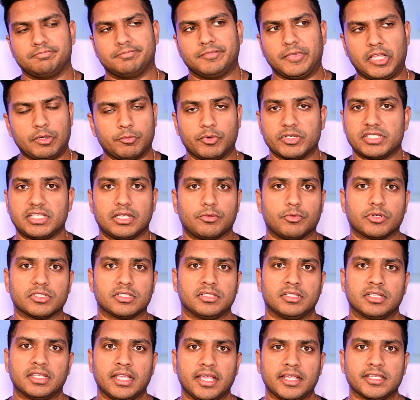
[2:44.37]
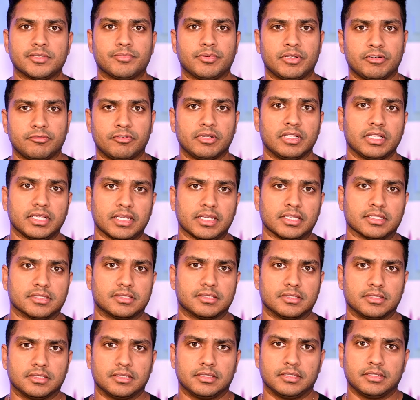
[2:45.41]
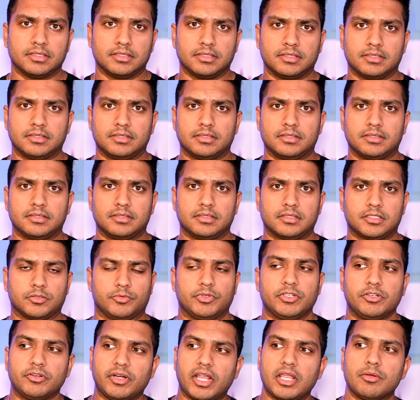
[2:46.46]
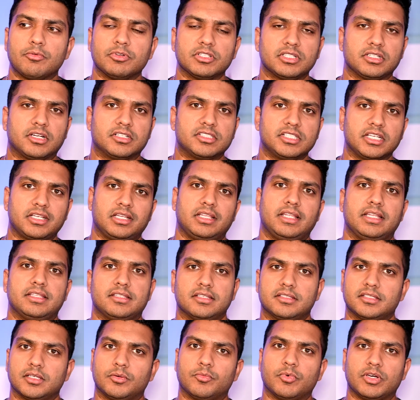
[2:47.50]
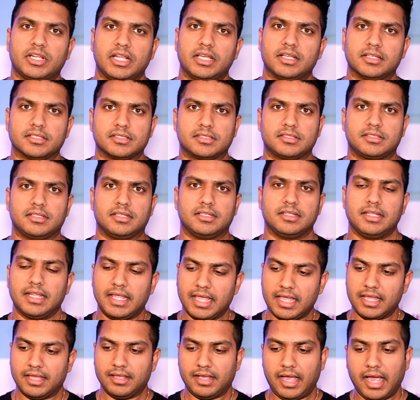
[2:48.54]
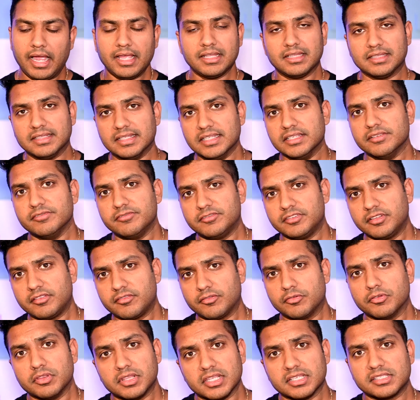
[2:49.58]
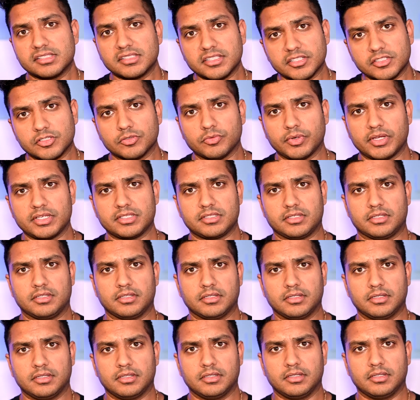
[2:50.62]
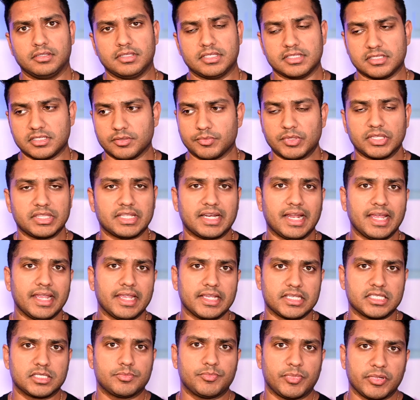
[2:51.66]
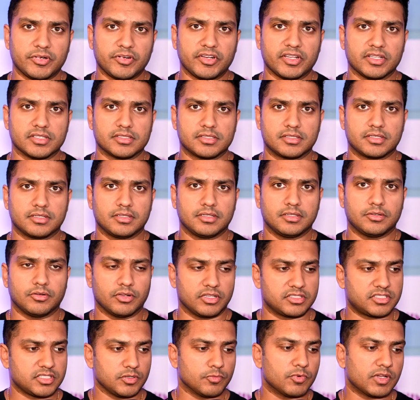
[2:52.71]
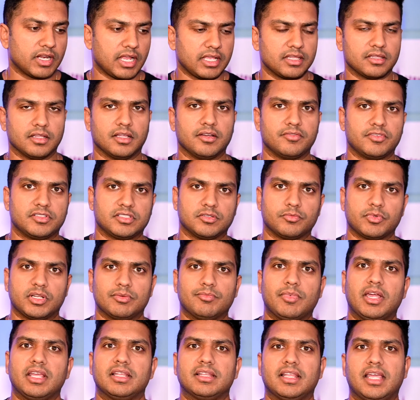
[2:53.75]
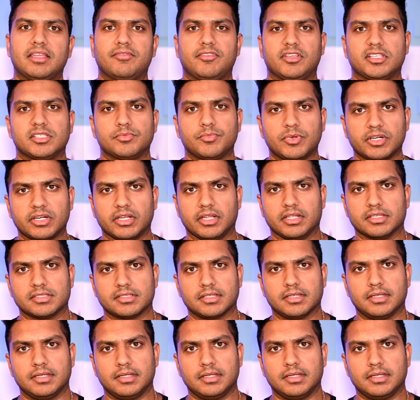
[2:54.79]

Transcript: I wish that wasn't the case, but it really is. So when you're able to articulate to someone else that, hey, I lived through this situation, this is something that I experienced, or someone I loved, someone in my life experienced,